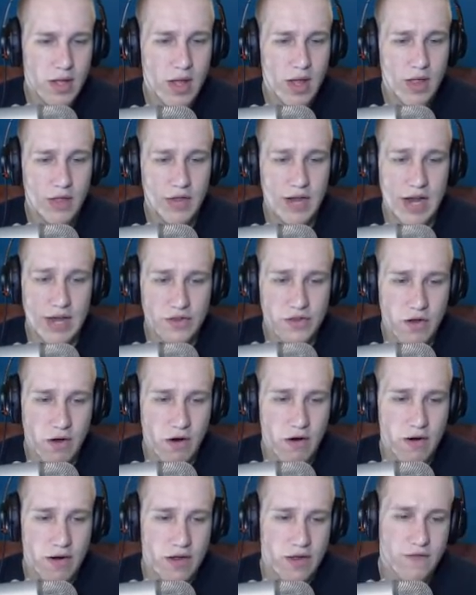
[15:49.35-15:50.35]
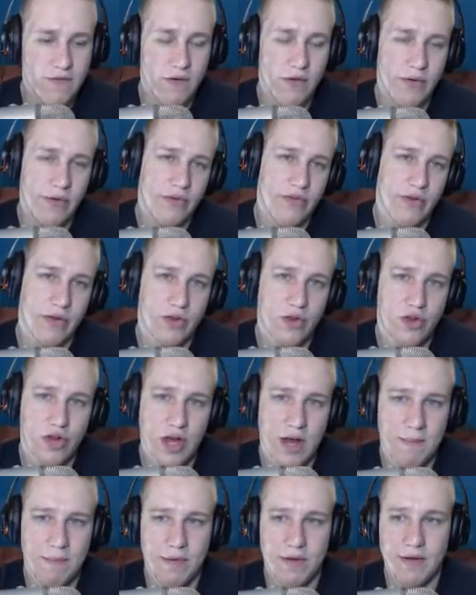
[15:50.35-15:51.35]
The next card is Furthering Destruction
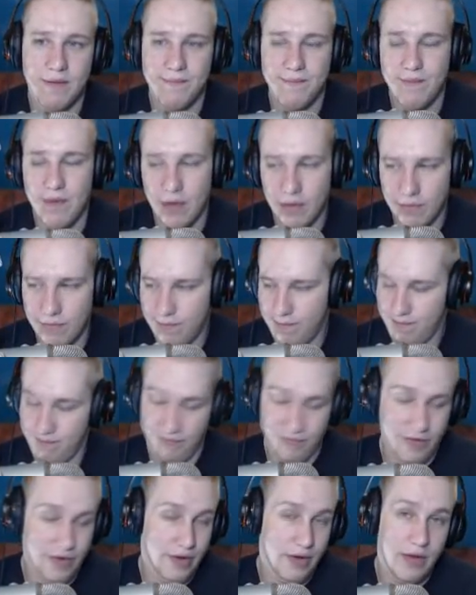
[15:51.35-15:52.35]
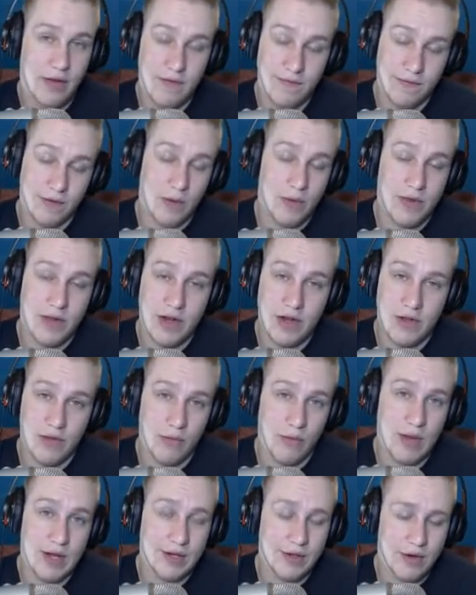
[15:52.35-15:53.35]
Champa. It flows in as a
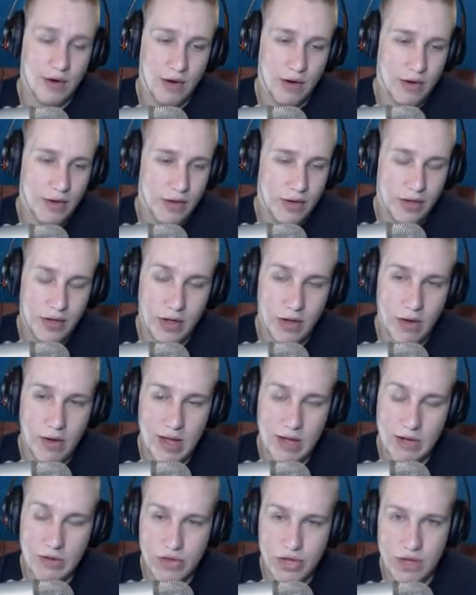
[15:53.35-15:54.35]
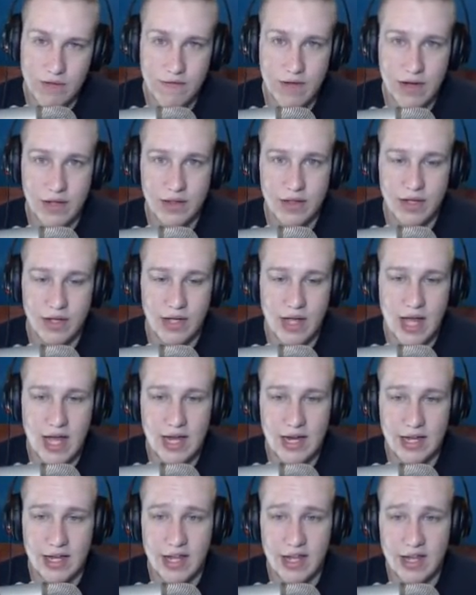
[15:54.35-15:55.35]
red card in our energy, if anything,
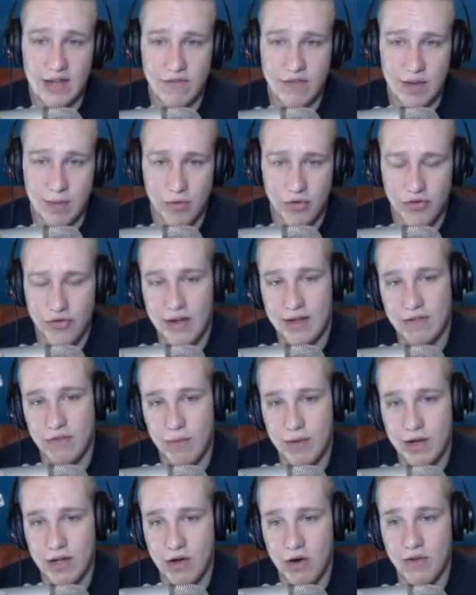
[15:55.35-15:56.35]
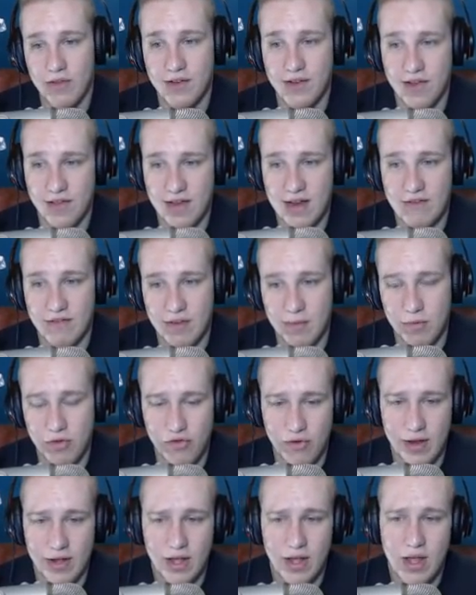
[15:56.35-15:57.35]
and it can give double strike to any card that doesn't have double
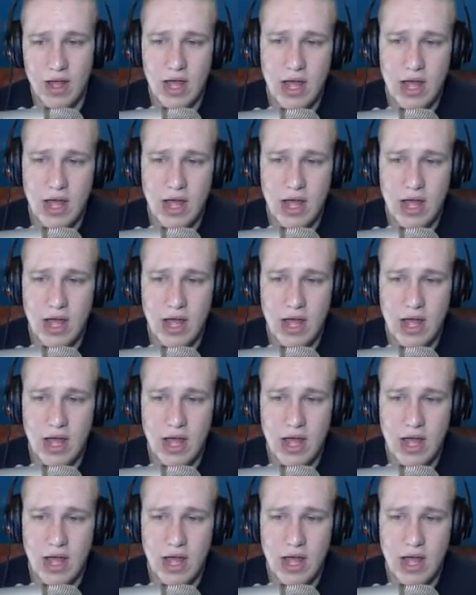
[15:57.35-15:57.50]
strike.